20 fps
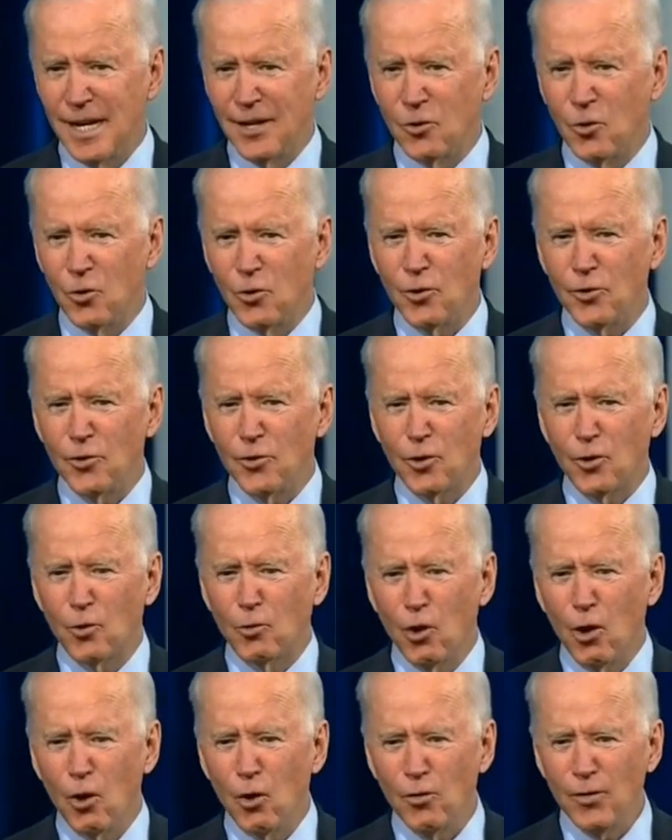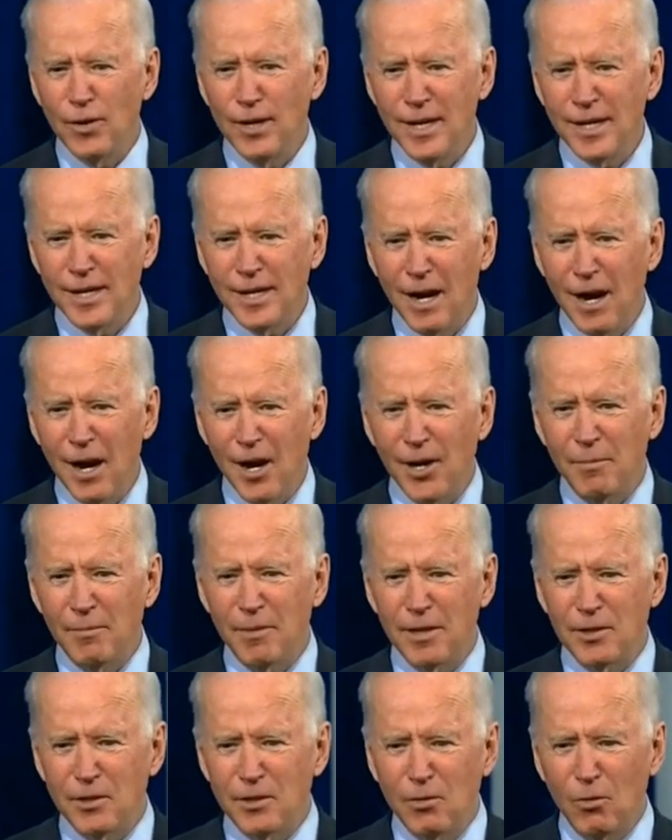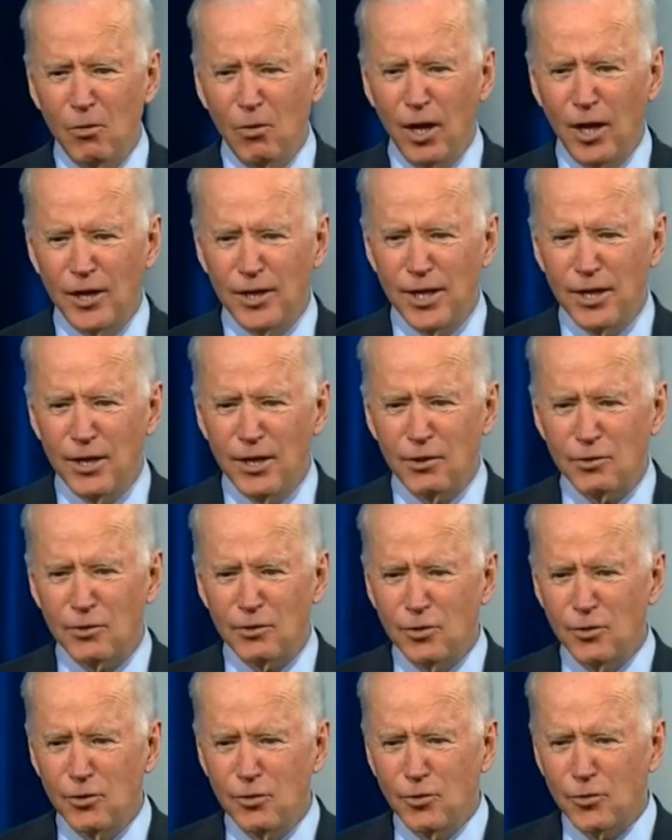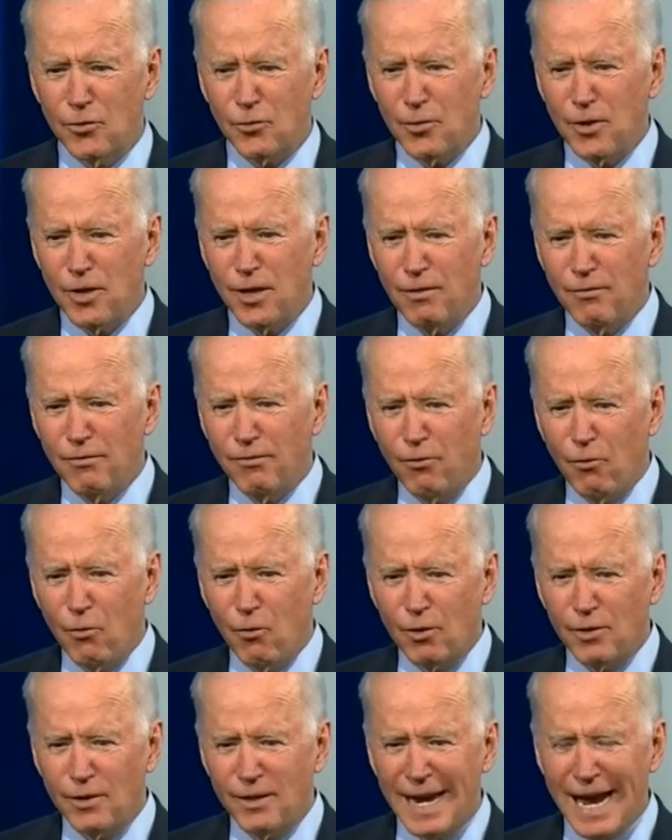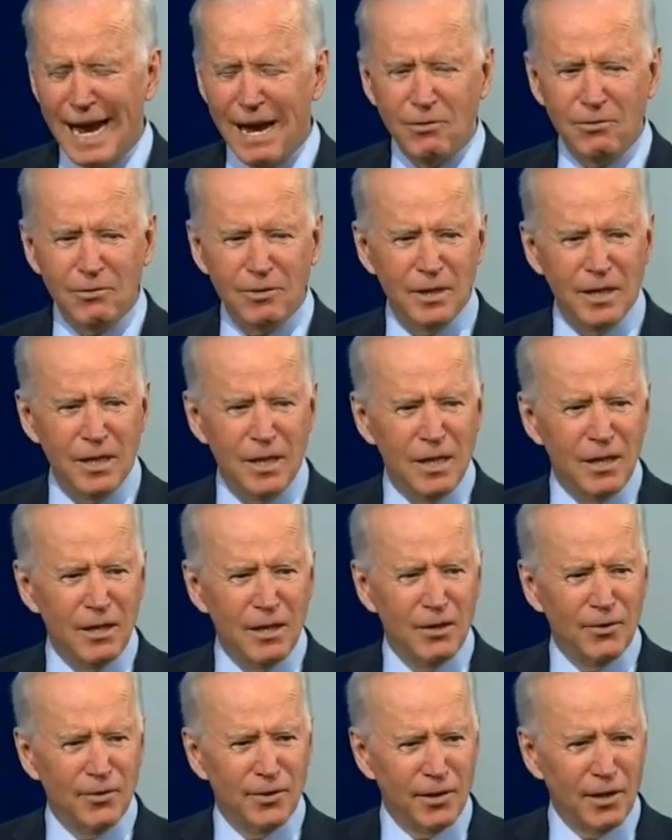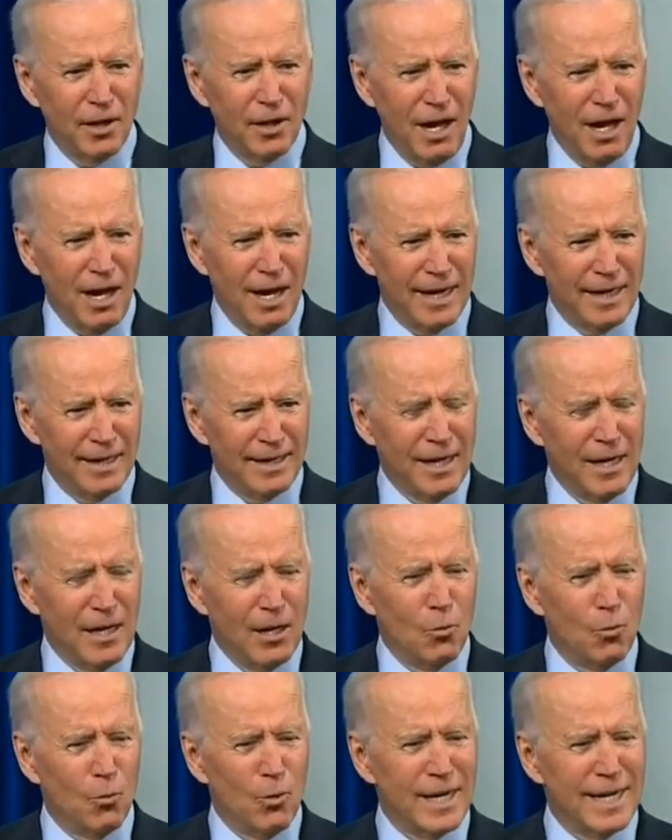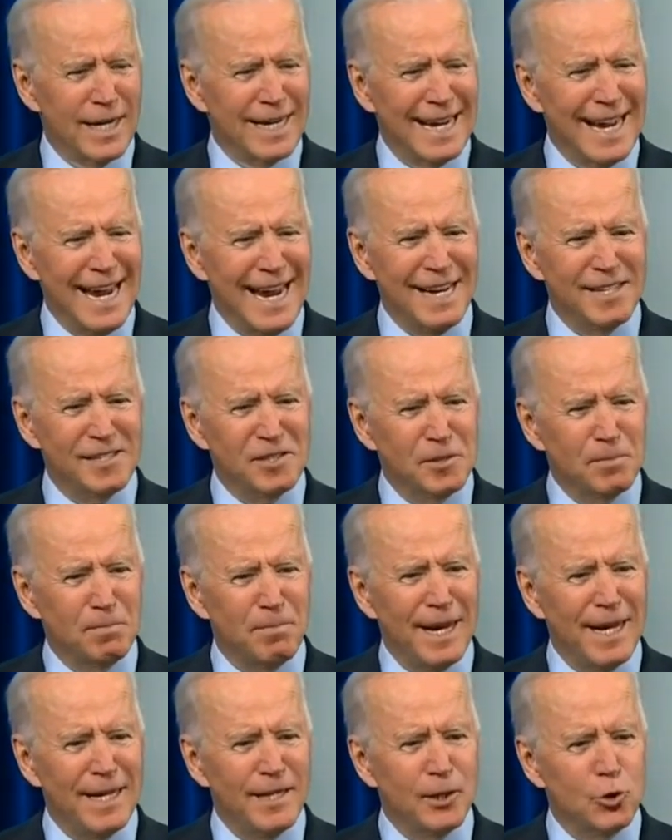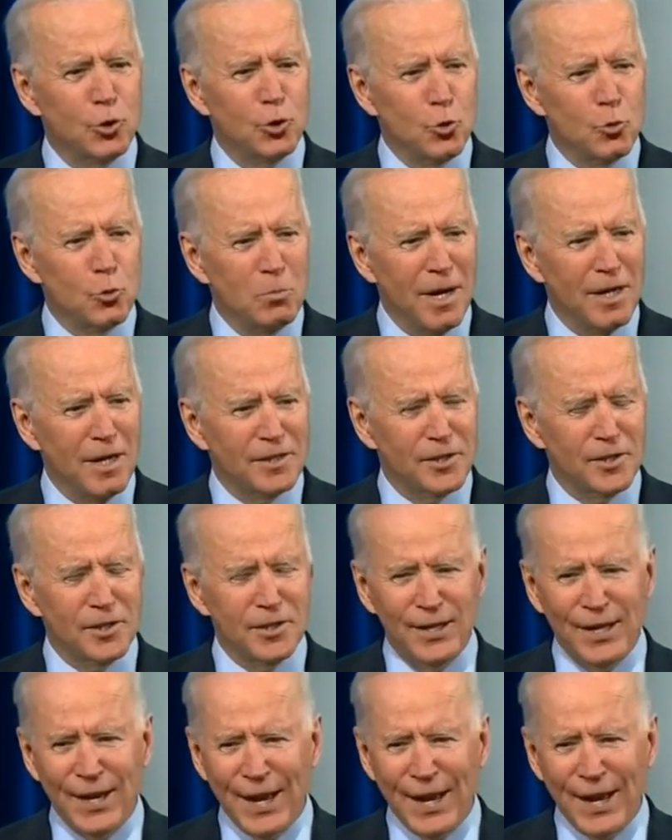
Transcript: In order to grow the economy a year, two, three, and four down the line, we can't spend too much.